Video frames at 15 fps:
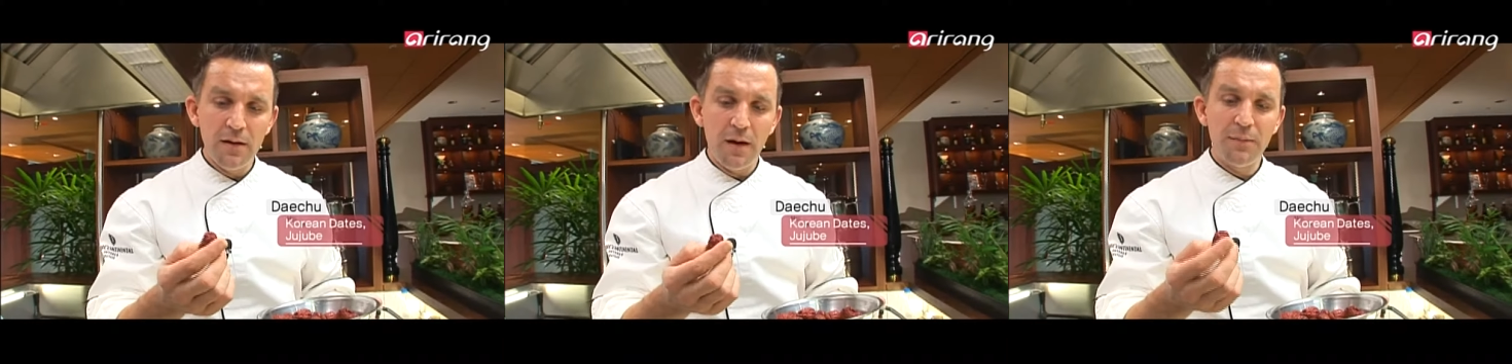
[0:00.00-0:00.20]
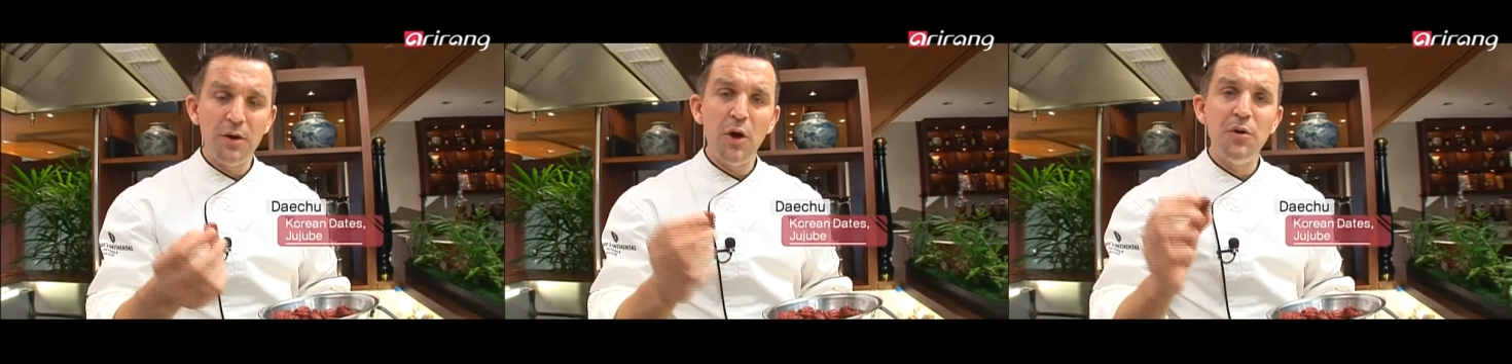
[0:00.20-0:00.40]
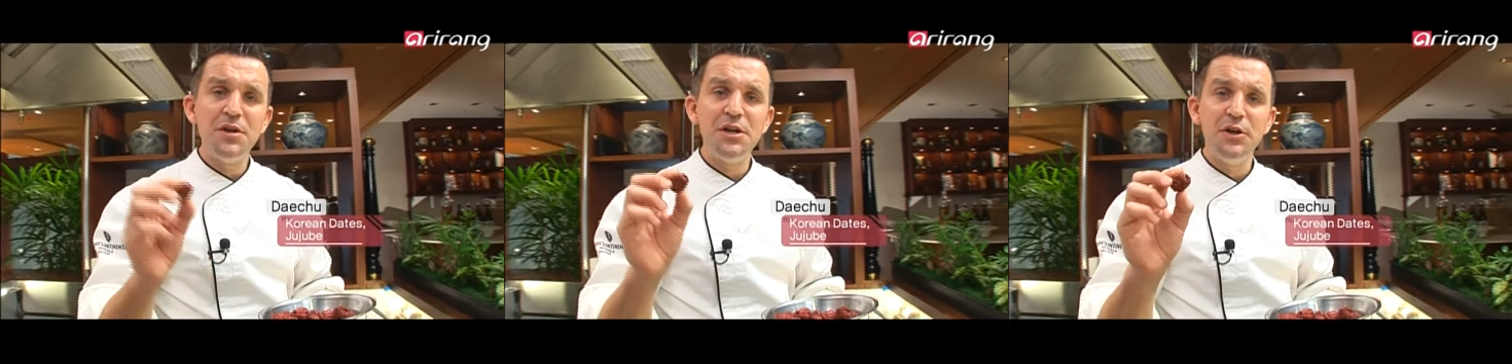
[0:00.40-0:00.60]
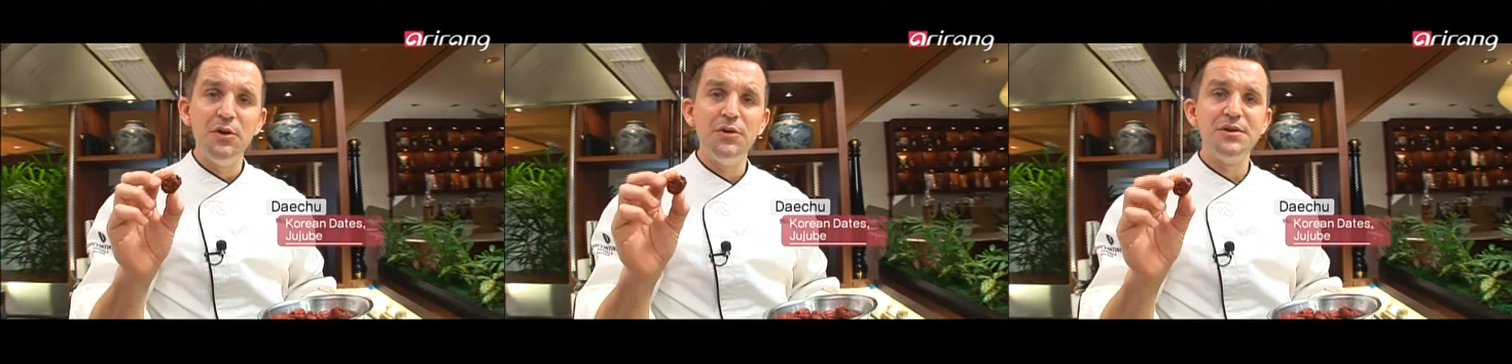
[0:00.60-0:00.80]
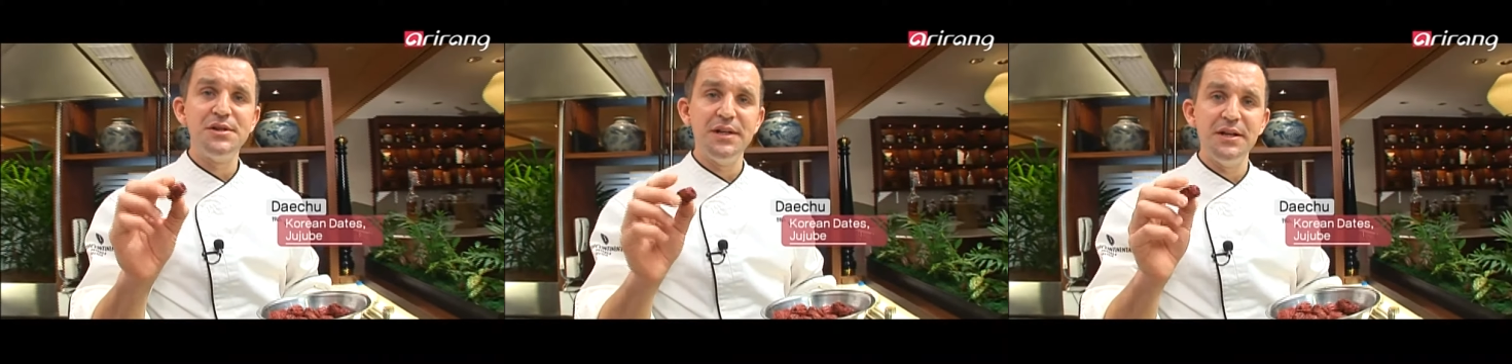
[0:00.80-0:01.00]
I'm going to
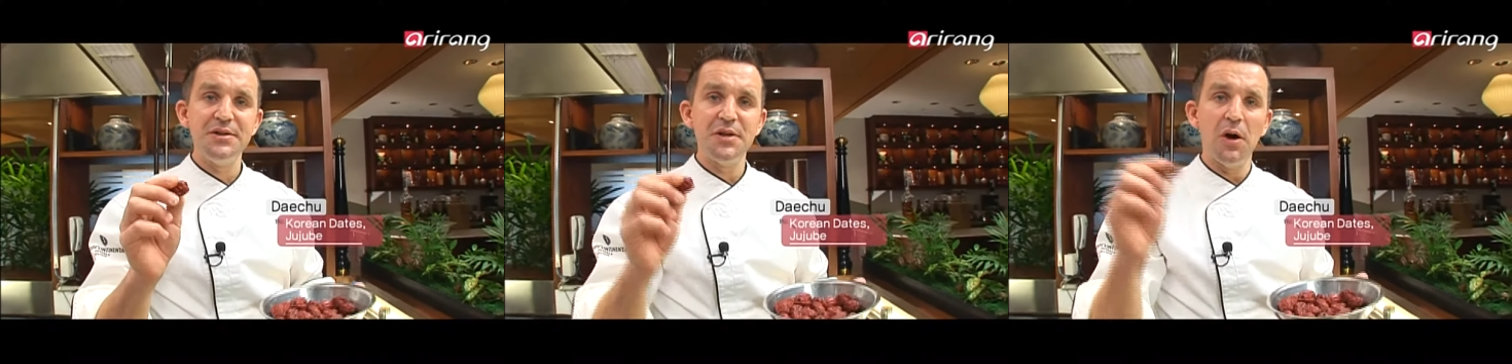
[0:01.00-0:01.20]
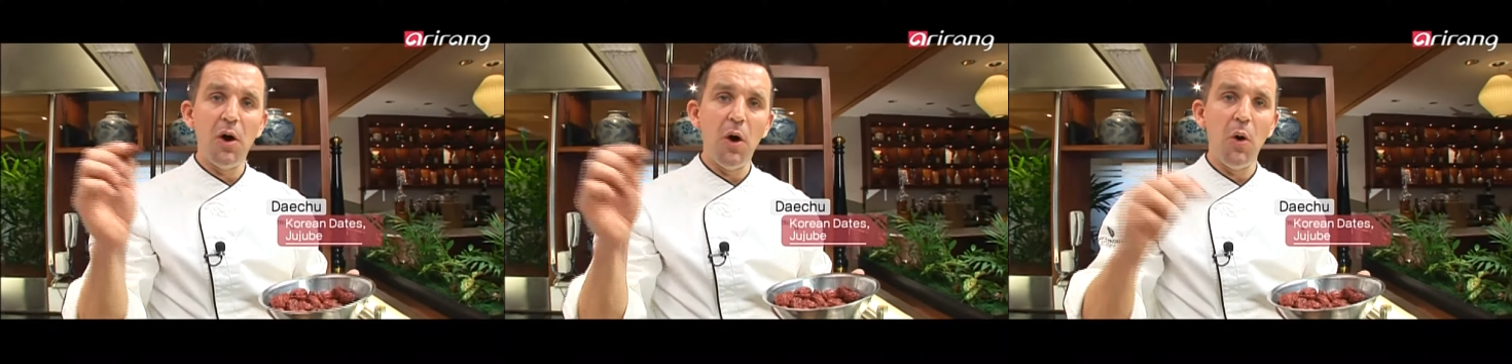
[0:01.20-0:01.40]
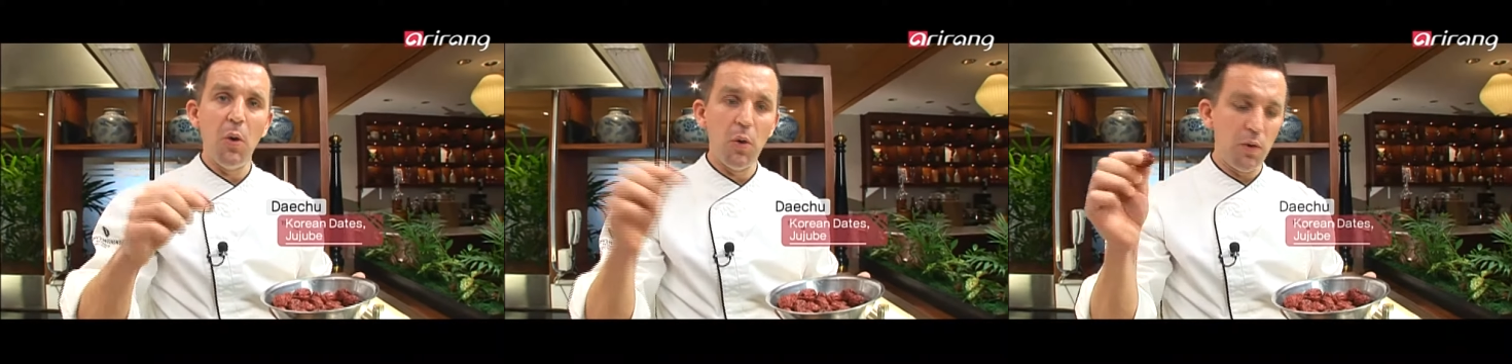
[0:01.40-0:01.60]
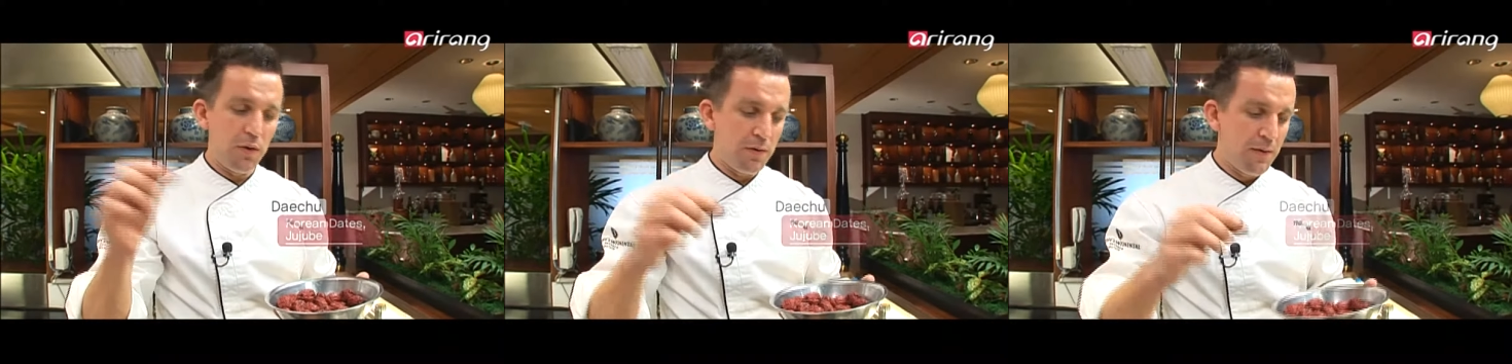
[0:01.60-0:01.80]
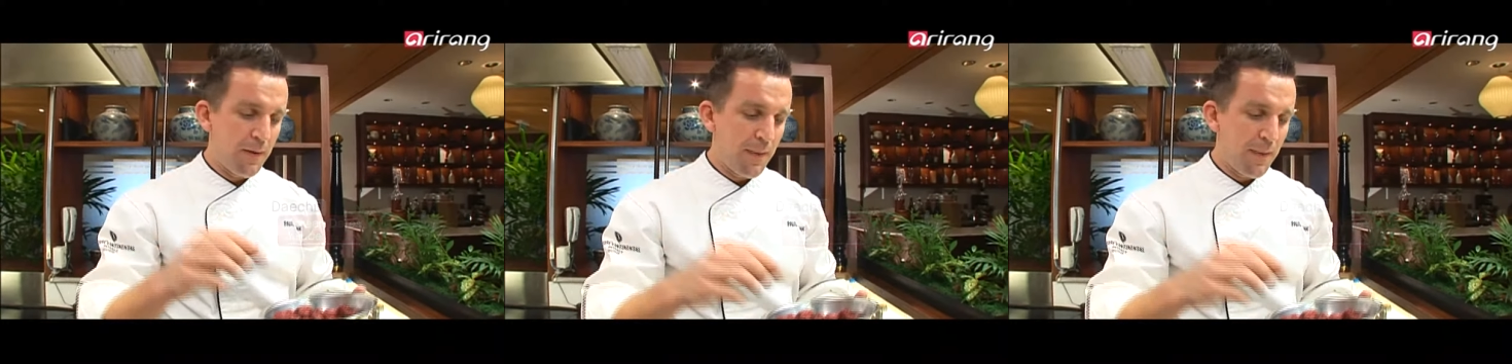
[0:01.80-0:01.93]
use these whole,